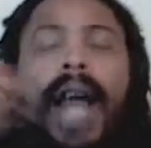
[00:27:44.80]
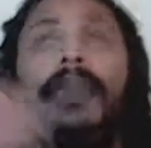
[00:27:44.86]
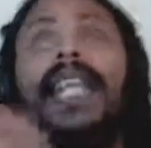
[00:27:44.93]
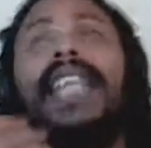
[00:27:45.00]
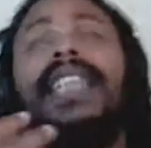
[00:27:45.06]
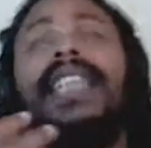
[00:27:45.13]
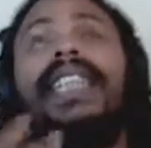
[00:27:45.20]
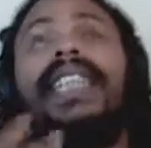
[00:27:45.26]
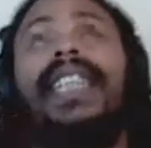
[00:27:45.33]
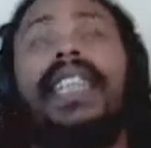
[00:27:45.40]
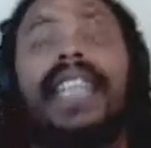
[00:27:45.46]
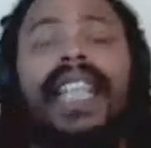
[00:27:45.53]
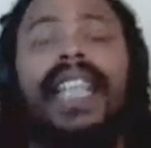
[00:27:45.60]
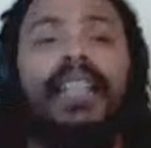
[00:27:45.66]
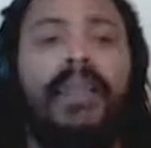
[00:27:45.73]
I would like to say
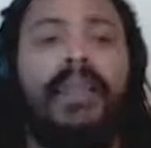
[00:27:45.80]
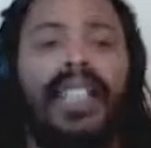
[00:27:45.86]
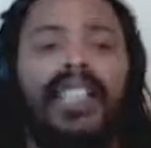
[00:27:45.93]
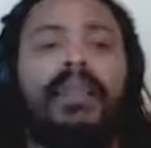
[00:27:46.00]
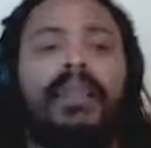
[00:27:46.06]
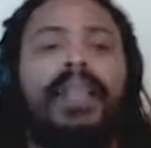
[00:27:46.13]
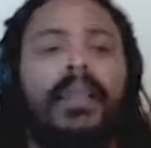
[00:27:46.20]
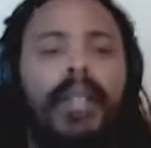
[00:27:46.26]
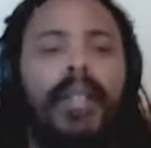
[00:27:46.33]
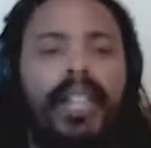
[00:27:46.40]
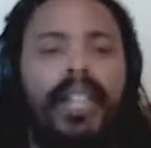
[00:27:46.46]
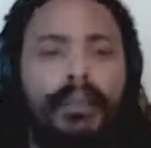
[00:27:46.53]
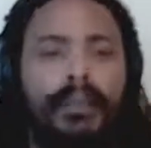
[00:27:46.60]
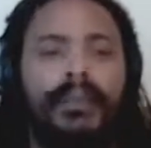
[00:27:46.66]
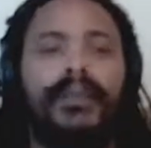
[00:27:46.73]
on a daily basis, but it
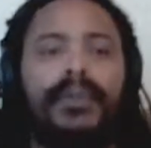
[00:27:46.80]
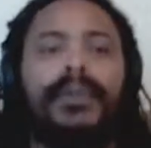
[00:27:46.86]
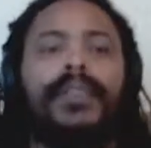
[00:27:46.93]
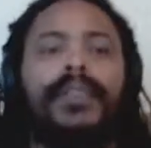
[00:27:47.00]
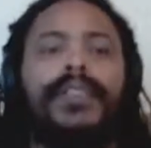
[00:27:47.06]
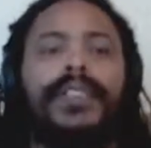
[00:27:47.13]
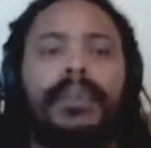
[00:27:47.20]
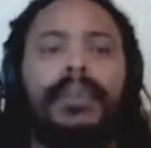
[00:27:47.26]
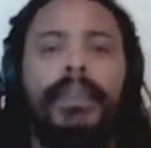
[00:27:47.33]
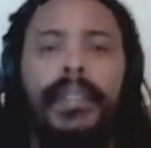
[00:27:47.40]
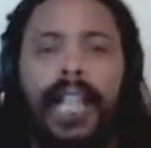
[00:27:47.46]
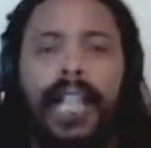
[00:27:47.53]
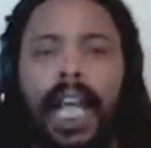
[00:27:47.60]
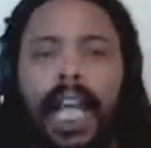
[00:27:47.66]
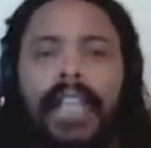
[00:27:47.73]
improves
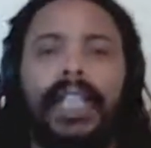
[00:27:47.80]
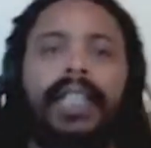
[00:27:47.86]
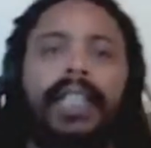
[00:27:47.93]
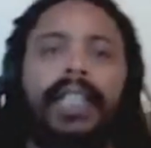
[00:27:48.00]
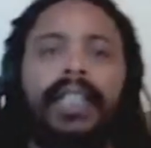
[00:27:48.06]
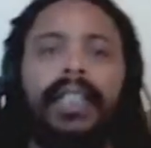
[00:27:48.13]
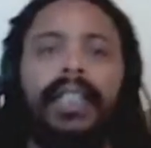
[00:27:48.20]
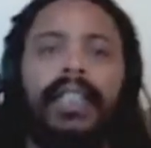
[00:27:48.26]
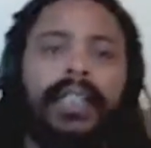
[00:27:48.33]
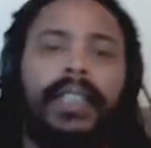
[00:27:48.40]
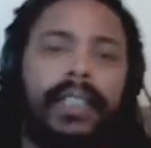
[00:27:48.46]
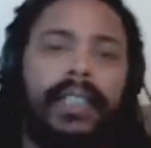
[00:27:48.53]
periodically.